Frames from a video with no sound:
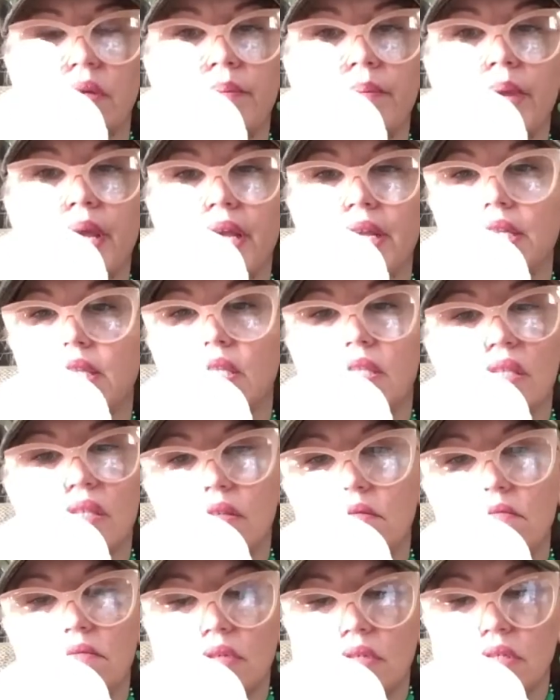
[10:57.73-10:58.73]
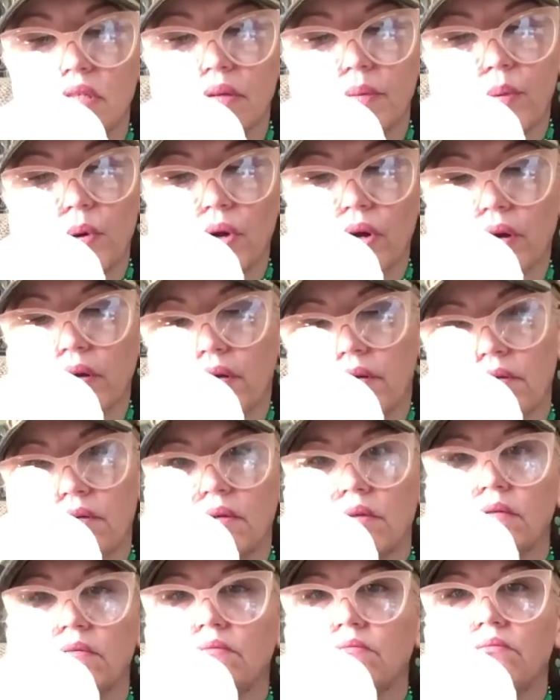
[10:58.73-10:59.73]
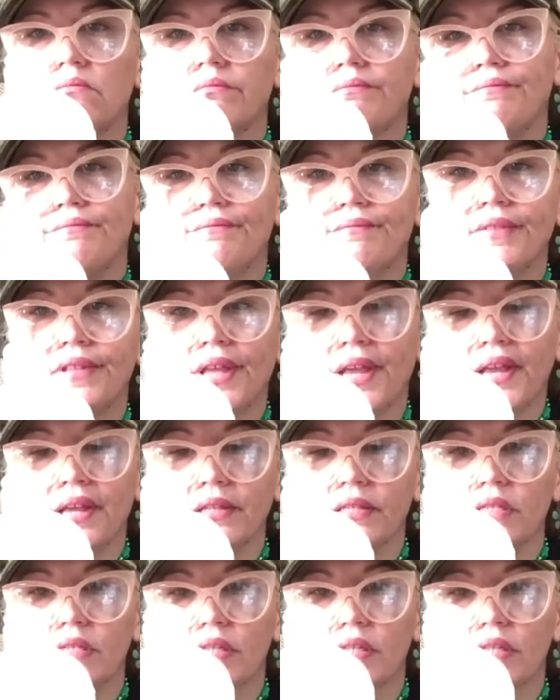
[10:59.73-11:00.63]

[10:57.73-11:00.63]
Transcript: Maine somewhere like in